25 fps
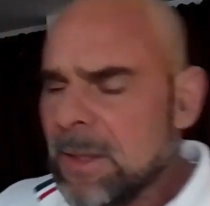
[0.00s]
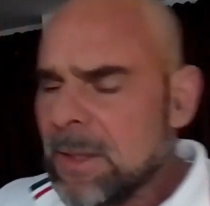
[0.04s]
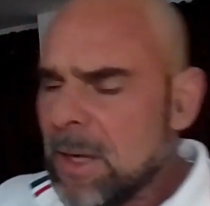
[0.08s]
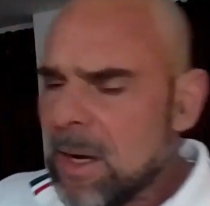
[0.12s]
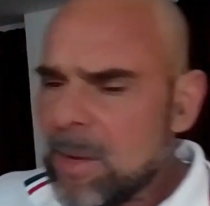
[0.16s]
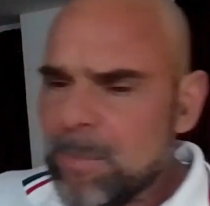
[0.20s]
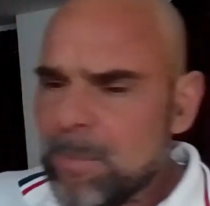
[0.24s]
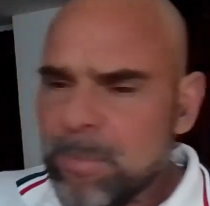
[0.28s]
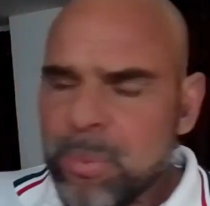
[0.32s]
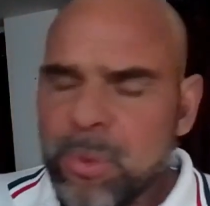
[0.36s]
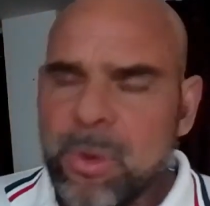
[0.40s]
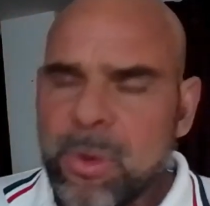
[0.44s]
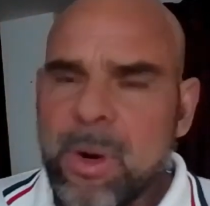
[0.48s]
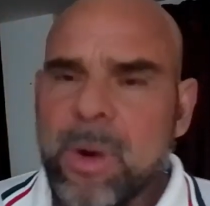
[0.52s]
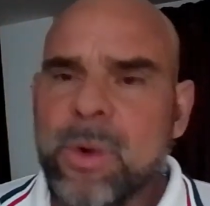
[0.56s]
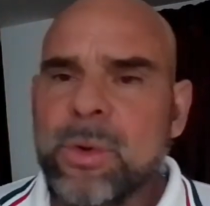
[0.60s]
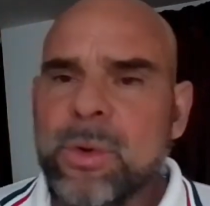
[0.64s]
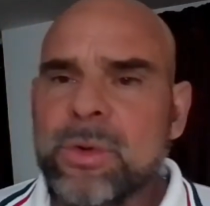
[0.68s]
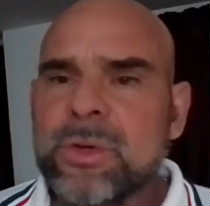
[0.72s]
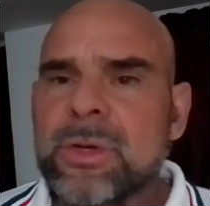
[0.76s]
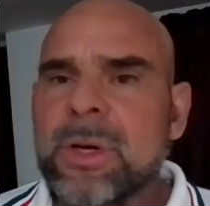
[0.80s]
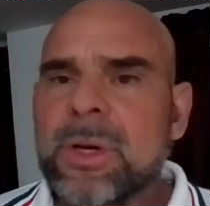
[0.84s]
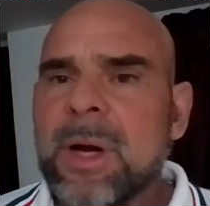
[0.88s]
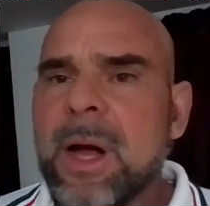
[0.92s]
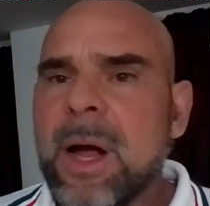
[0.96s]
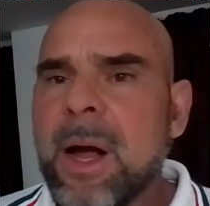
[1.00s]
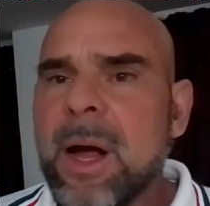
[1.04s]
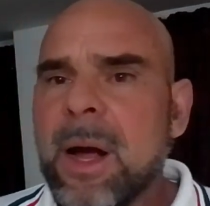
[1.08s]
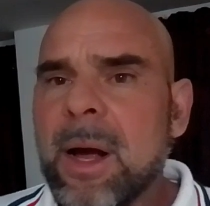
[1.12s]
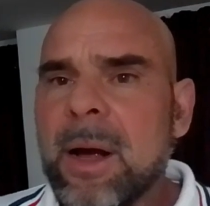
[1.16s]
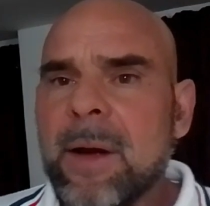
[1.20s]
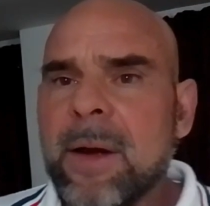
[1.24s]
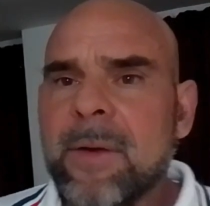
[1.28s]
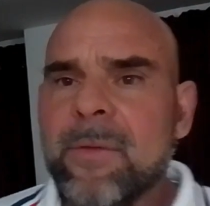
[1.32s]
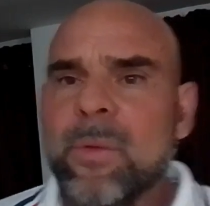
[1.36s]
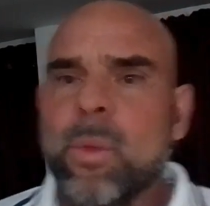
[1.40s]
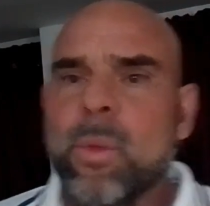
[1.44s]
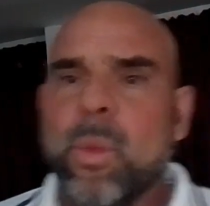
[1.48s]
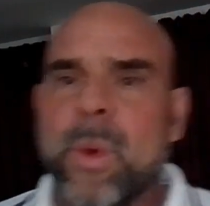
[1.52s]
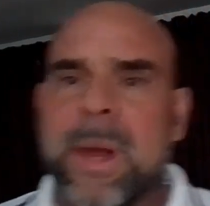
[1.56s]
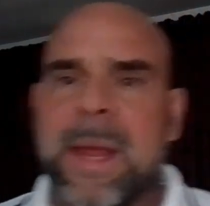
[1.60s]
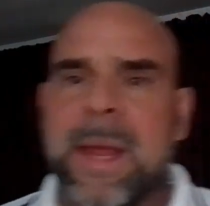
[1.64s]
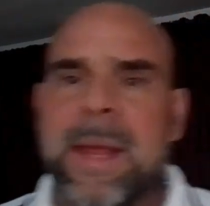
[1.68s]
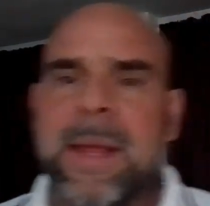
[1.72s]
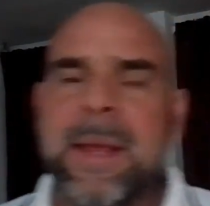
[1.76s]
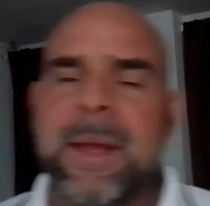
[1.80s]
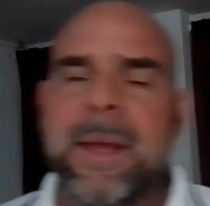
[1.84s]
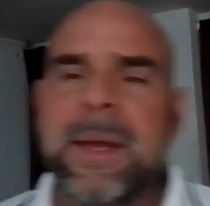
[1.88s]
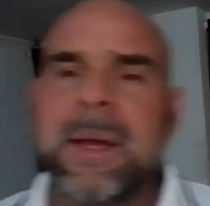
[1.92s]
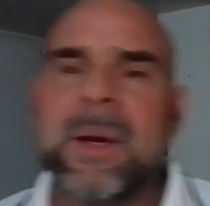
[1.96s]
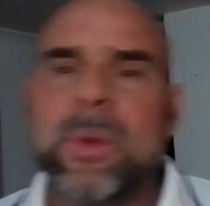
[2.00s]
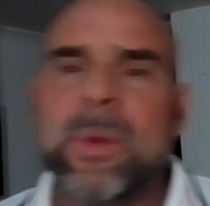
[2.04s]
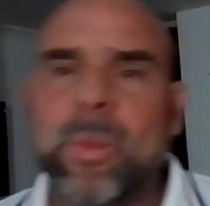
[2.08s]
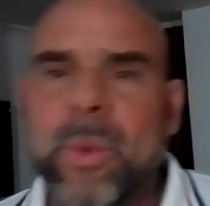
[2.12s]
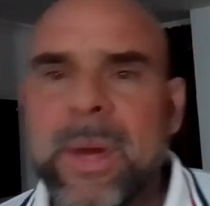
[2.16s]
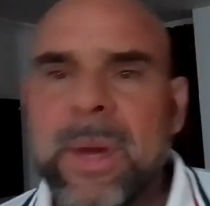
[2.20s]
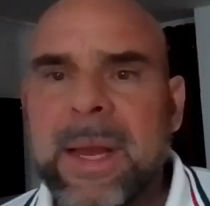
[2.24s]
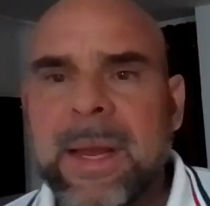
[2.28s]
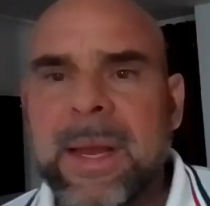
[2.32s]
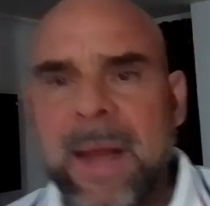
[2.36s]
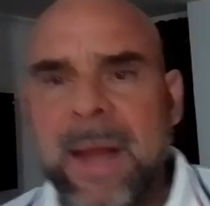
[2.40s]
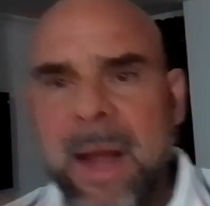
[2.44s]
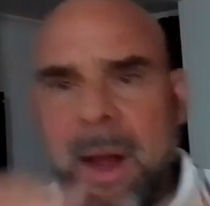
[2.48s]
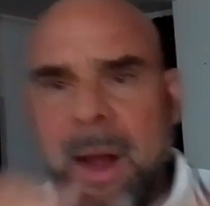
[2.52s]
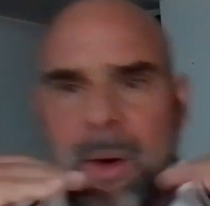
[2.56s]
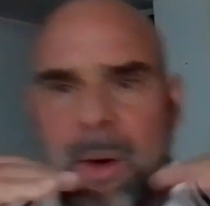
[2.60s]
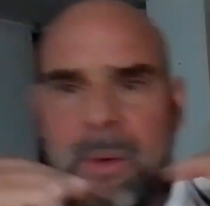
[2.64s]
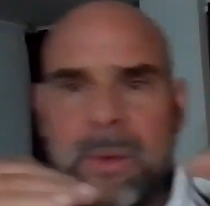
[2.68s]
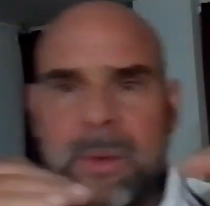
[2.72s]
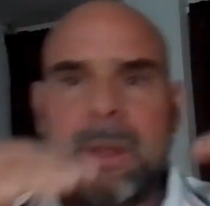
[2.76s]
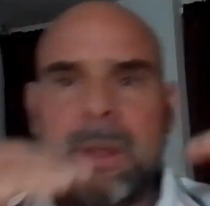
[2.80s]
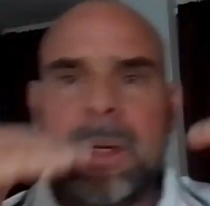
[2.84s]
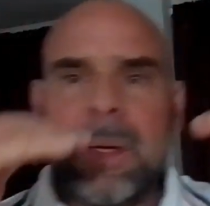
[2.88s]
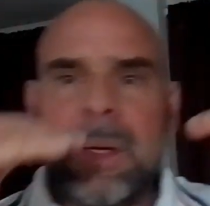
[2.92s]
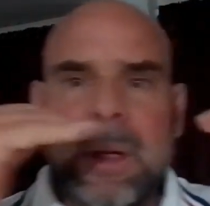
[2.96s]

approach of week in, week out,